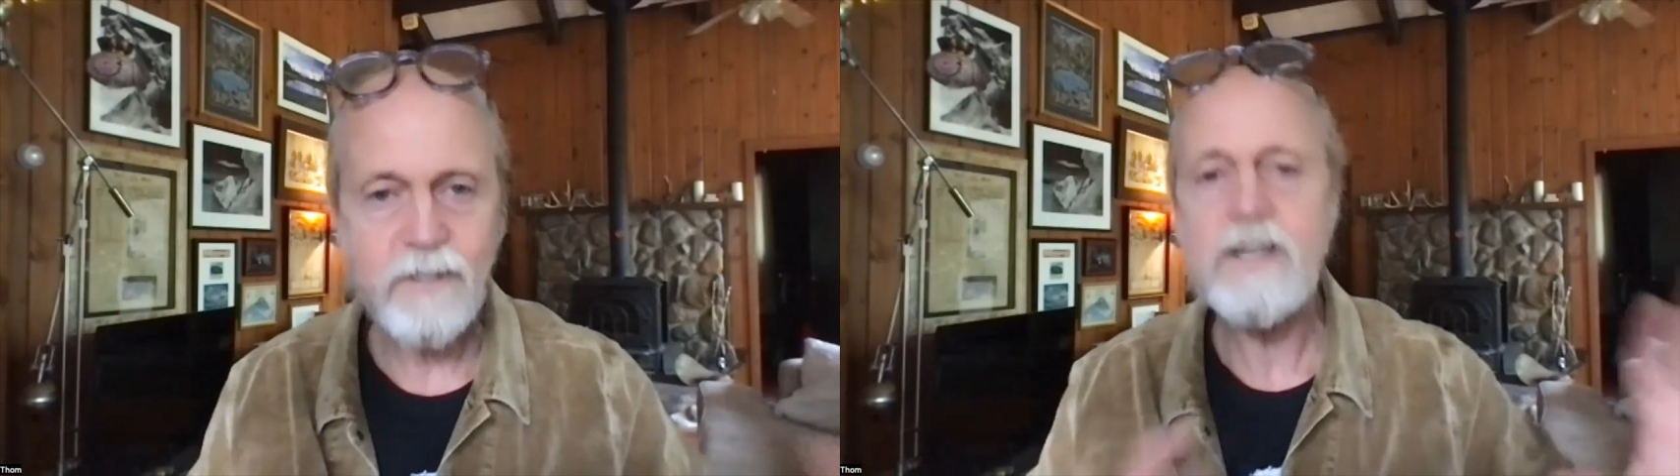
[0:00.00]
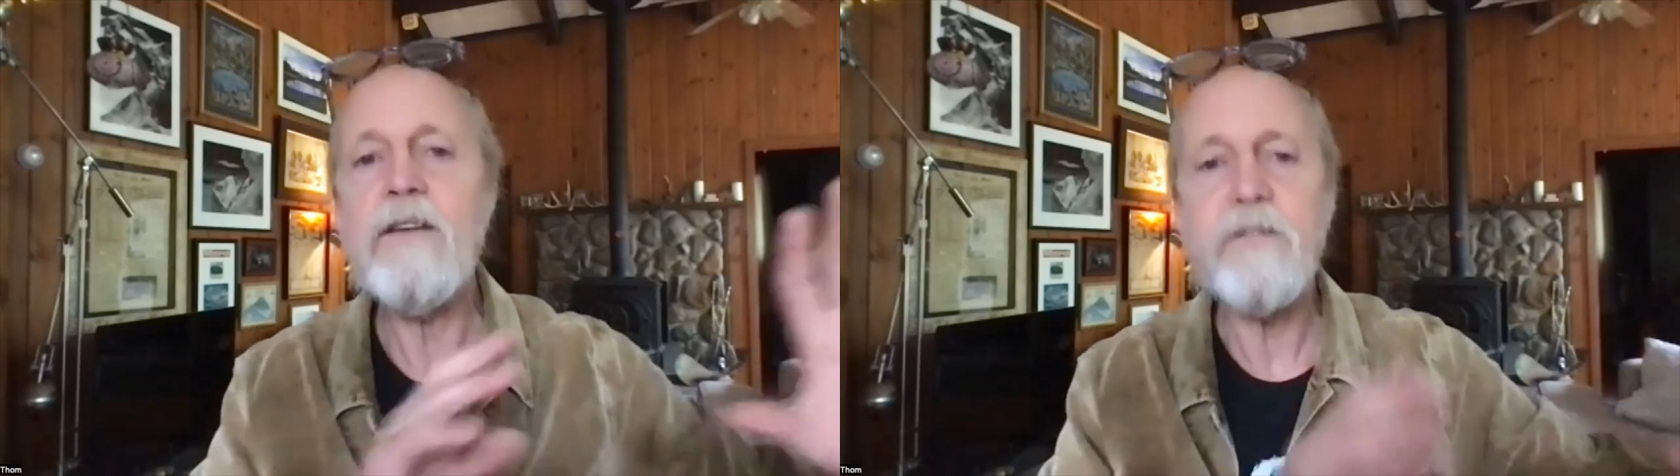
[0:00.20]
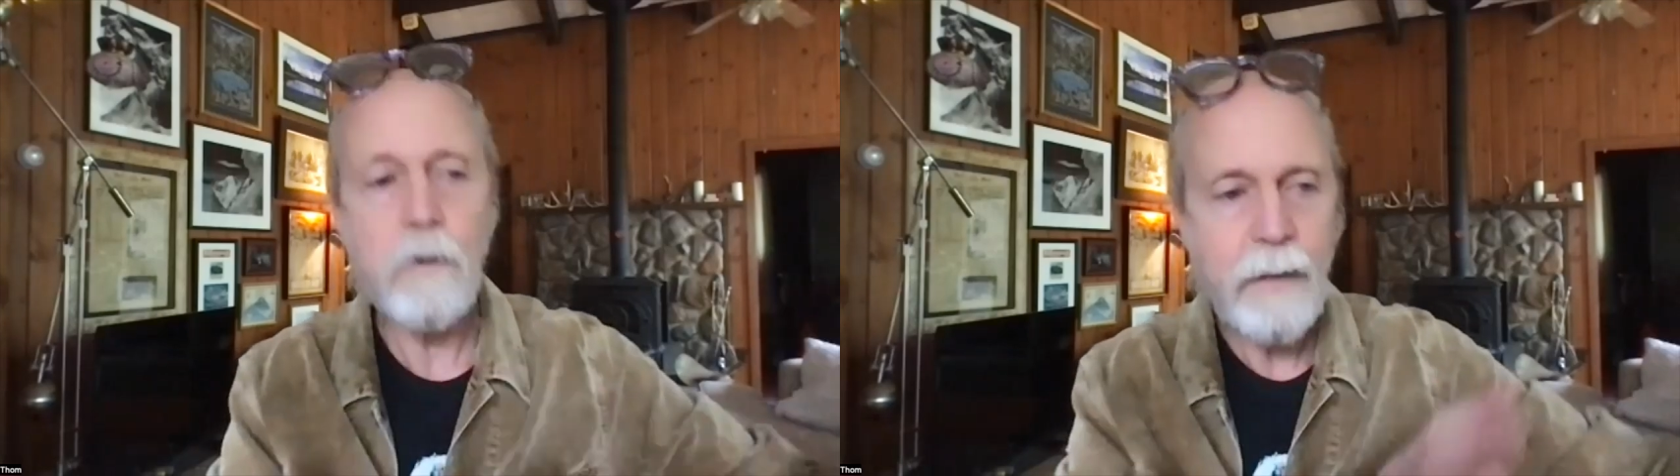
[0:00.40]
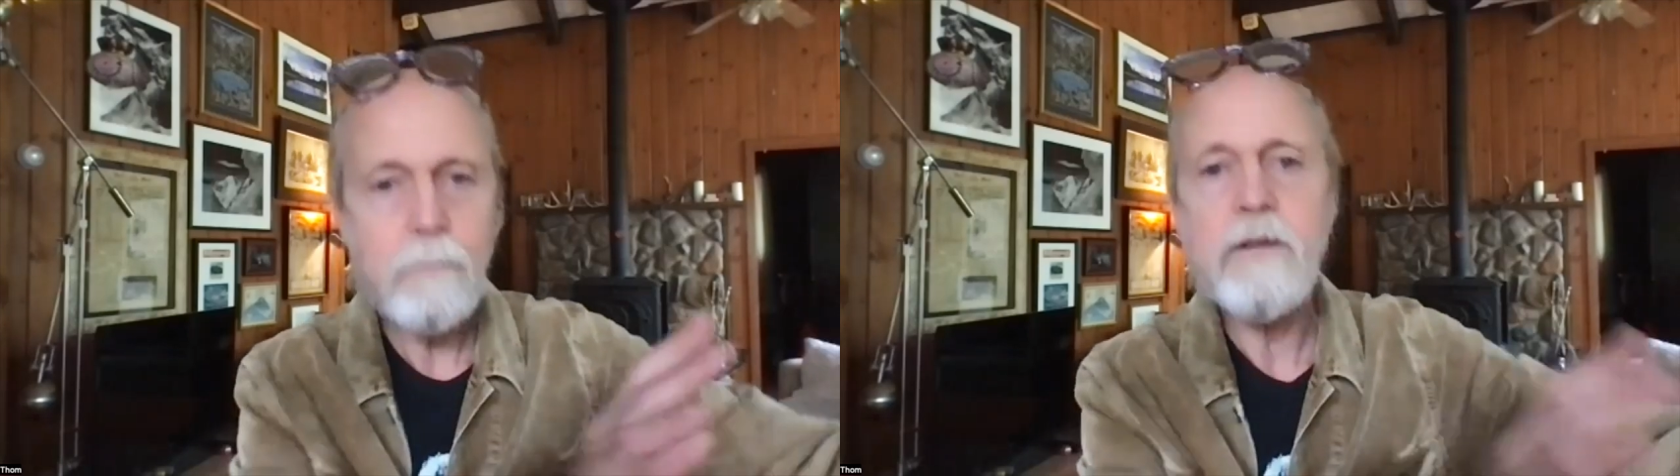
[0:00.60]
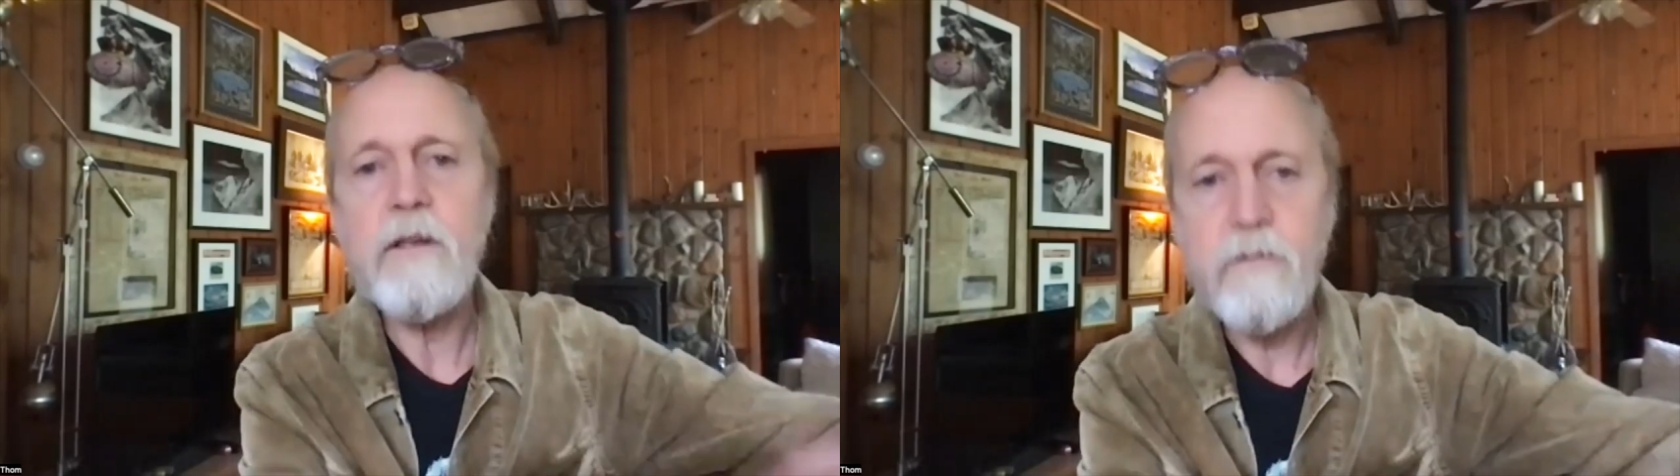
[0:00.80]
save for
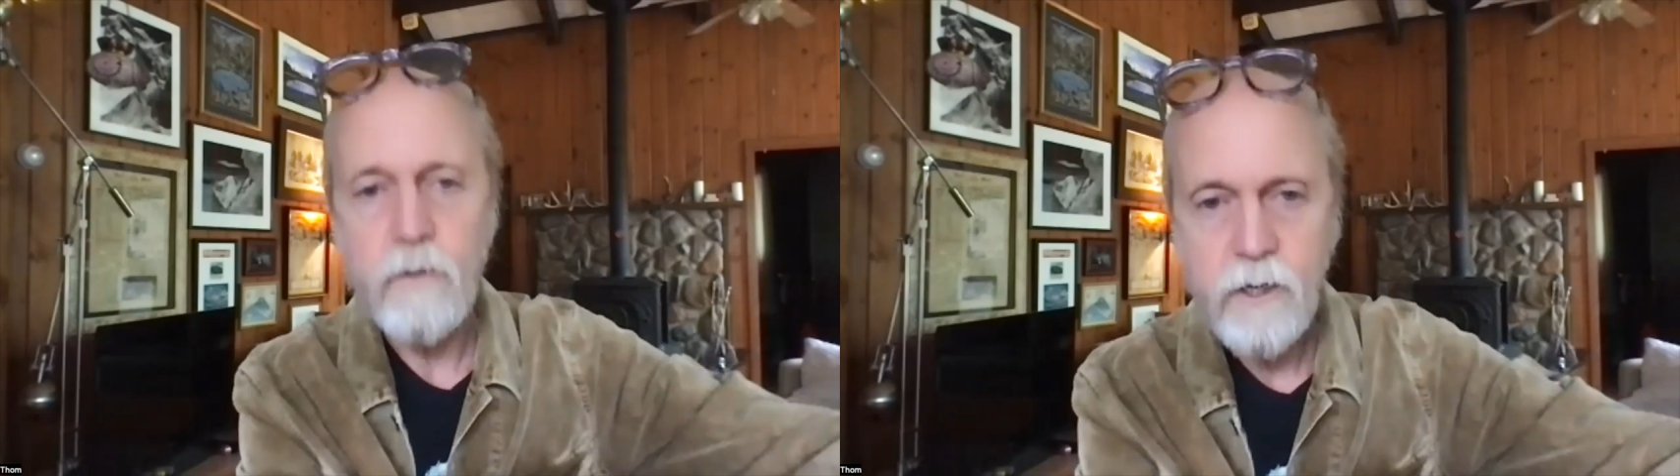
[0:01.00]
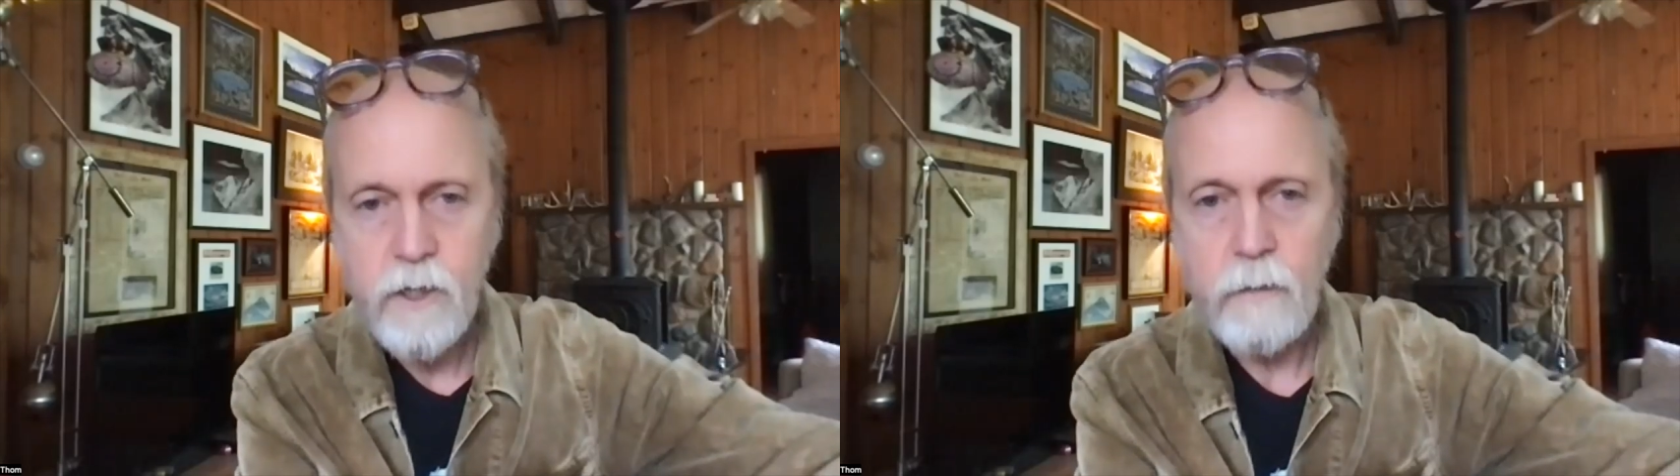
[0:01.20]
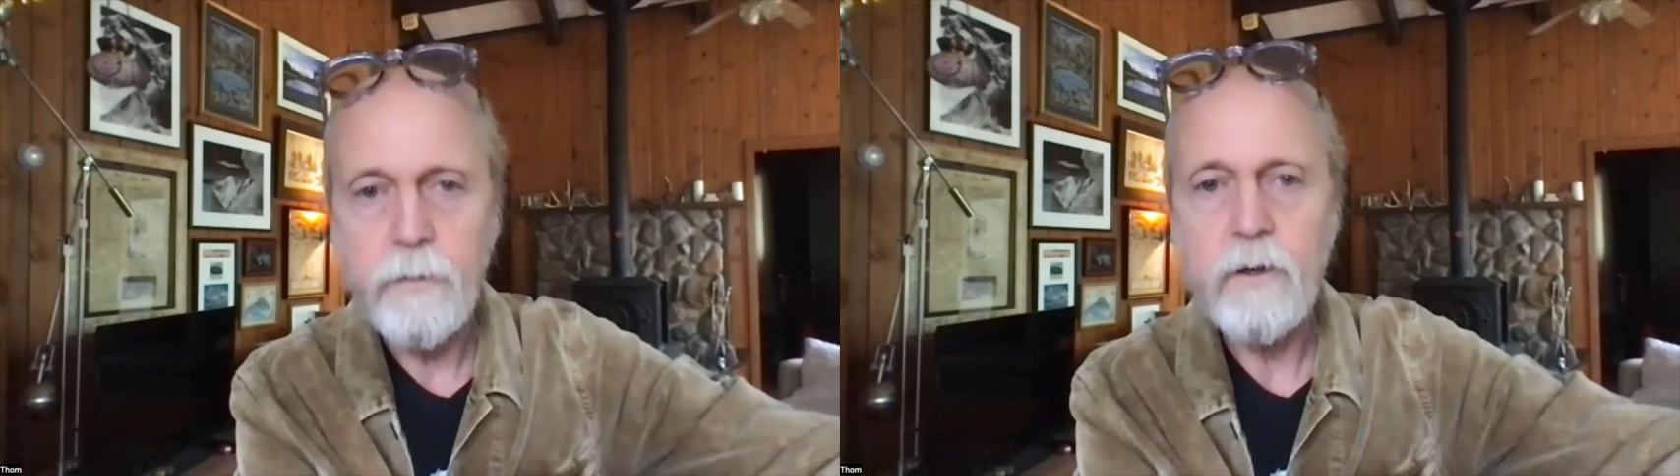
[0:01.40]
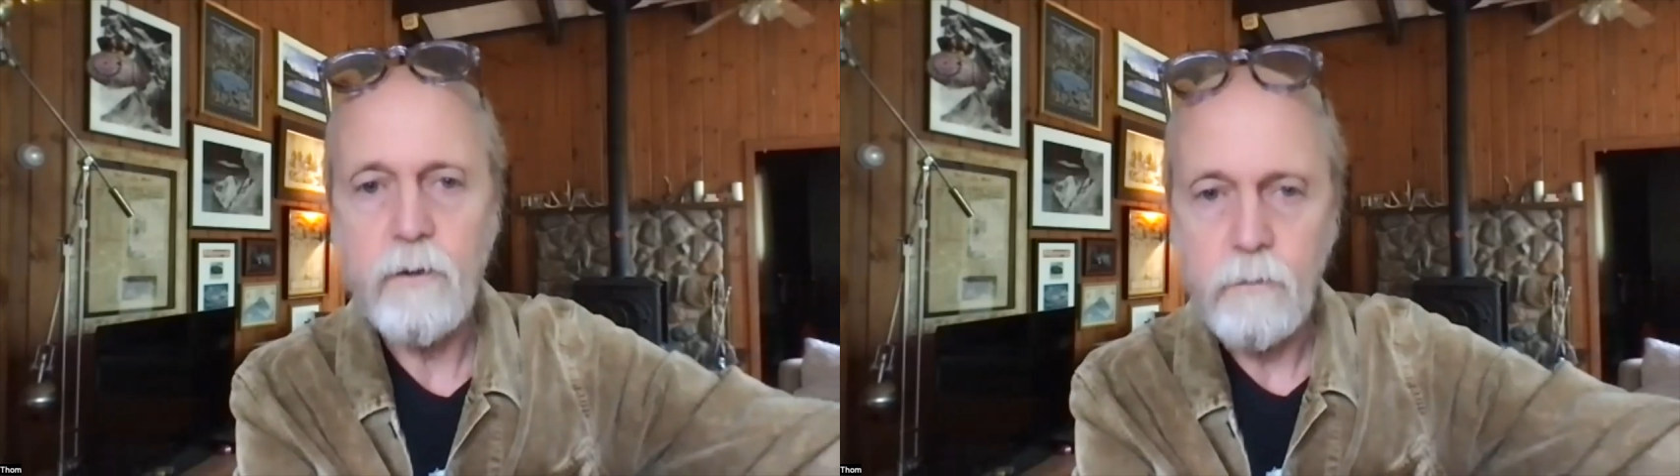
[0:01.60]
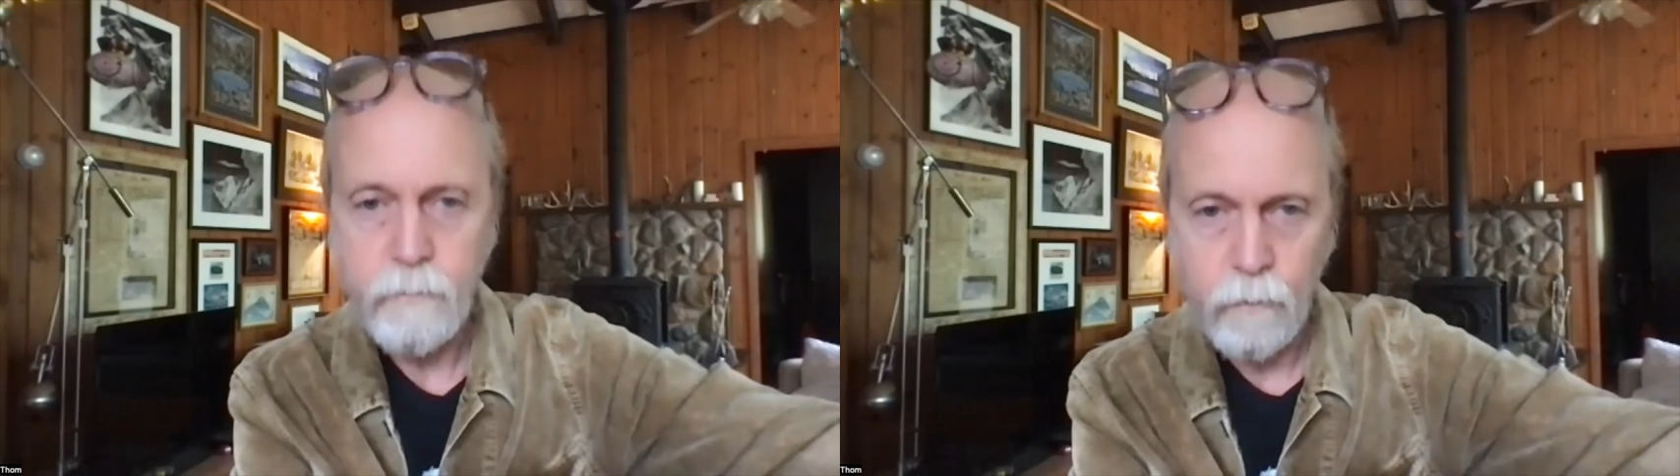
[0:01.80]
maybe the three Sherpa
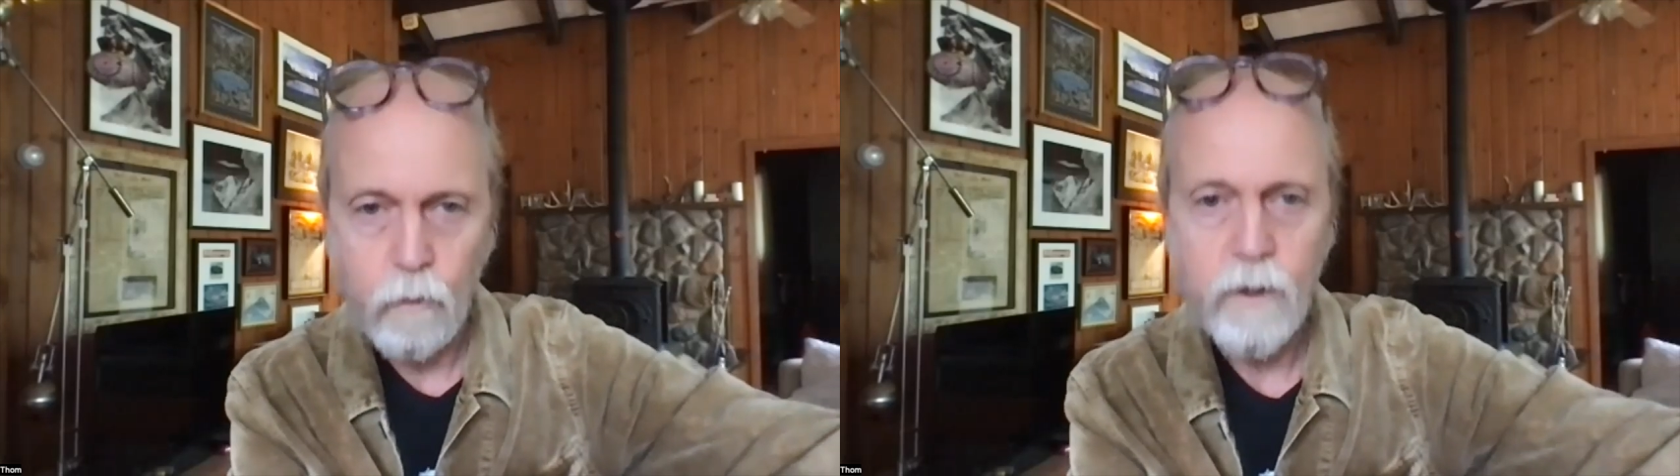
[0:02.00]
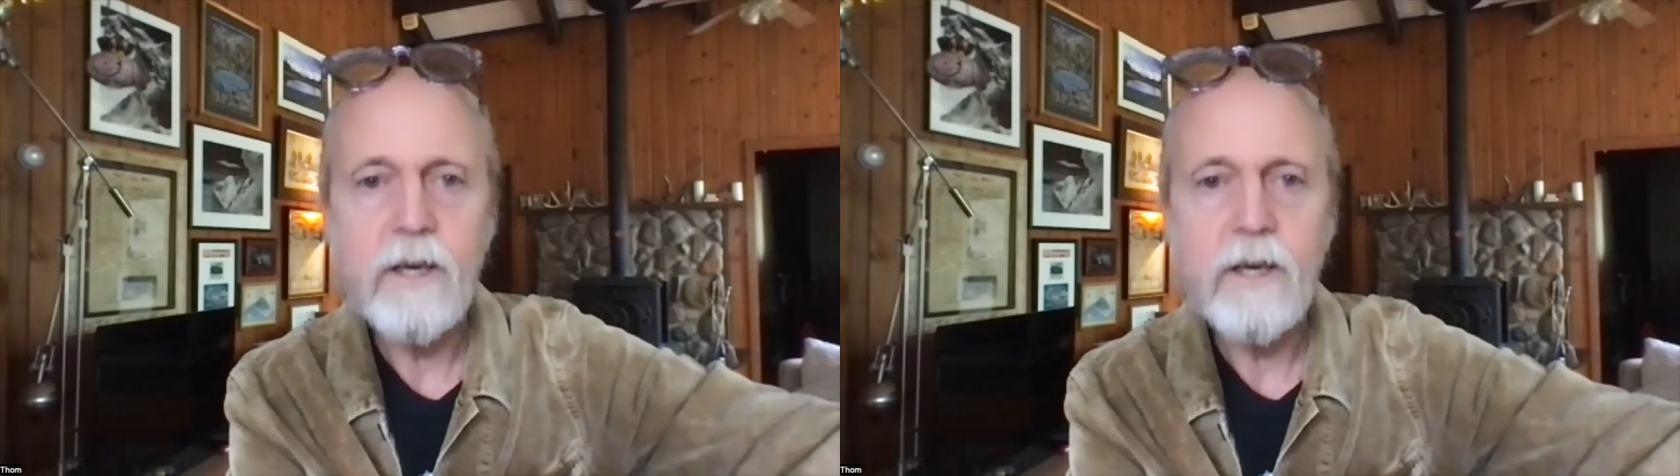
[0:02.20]
who were